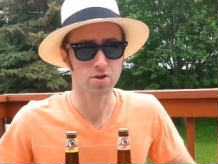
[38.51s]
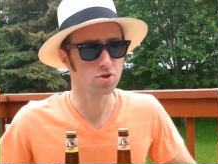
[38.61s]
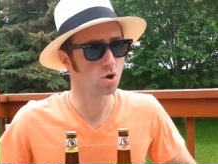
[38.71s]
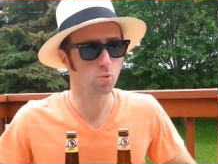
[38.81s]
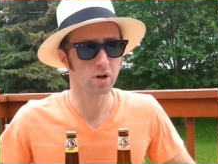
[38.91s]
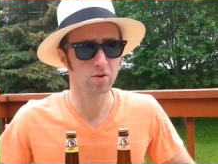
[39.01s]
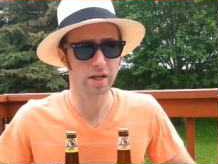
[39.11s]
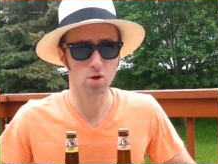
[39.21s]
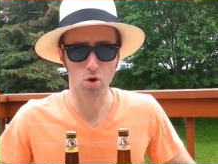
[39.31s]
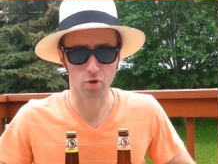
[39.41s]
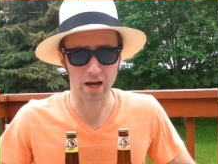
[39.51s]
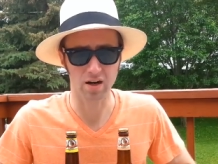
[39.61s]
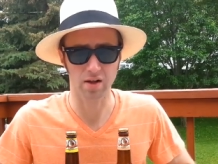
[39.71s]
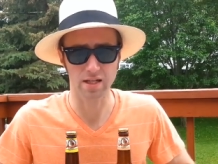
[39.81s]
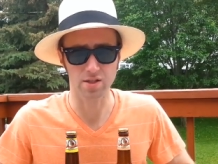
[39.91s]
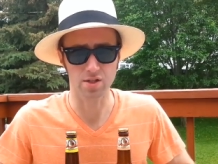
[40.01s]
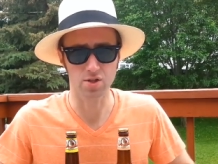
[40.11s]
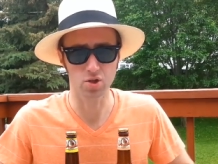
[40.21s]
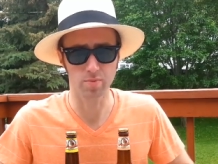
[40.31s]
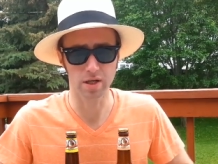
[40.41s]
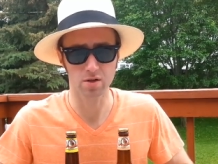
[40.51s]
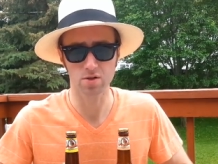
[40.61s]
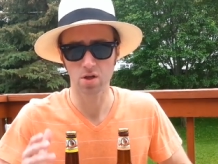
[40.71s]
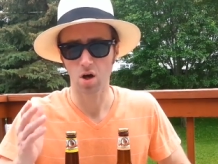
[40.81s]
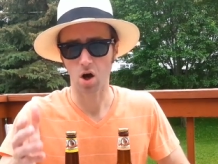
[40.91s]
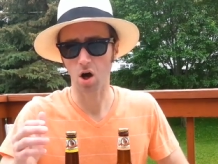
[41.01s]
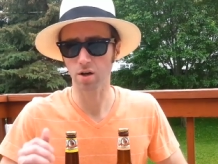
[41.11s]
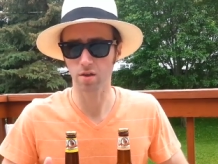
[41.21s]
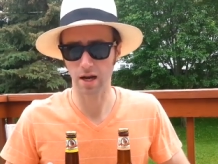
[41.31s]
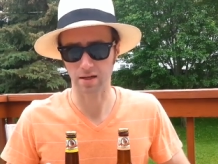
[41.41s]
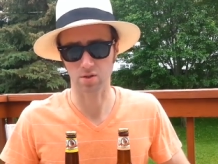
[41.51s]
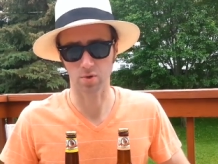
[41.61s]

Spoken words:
is no real need to overanalyze these two beers. On to the next